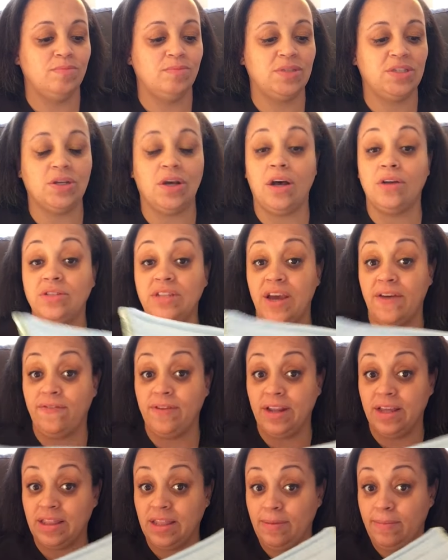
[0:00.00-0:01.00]
So I'll
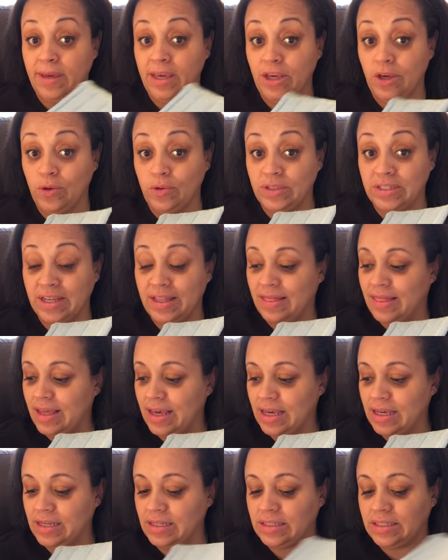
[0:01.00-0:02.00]
definitely be using
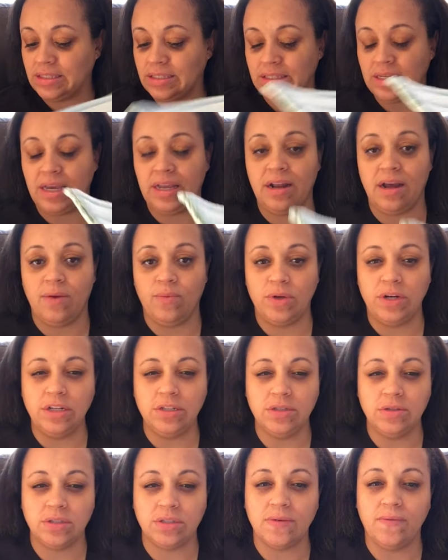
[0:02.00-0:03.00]
this, and I want
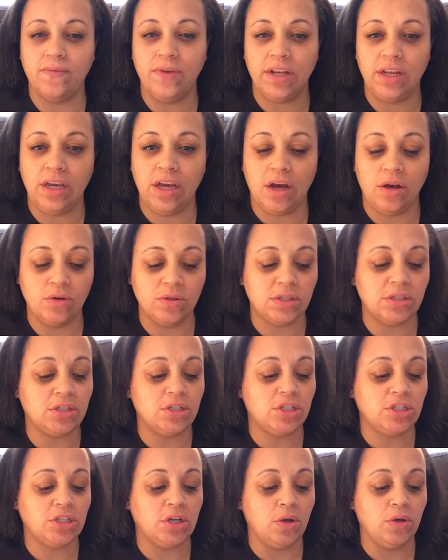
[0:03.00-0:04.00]
to do some videos
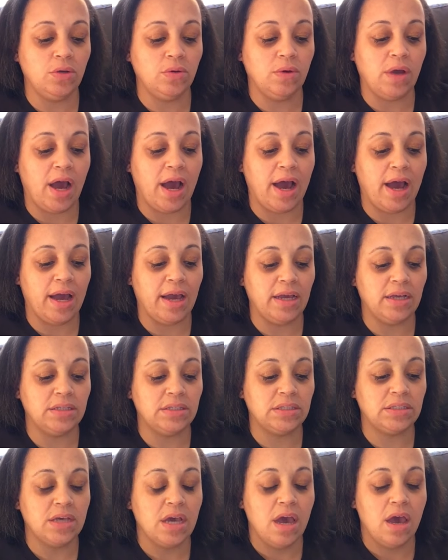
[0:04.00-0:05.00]
to show you
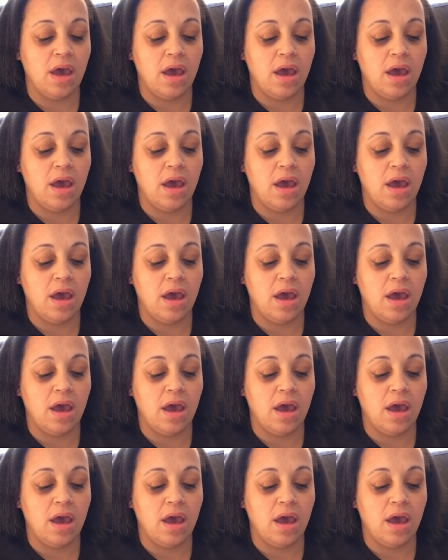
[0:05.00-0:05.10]
guys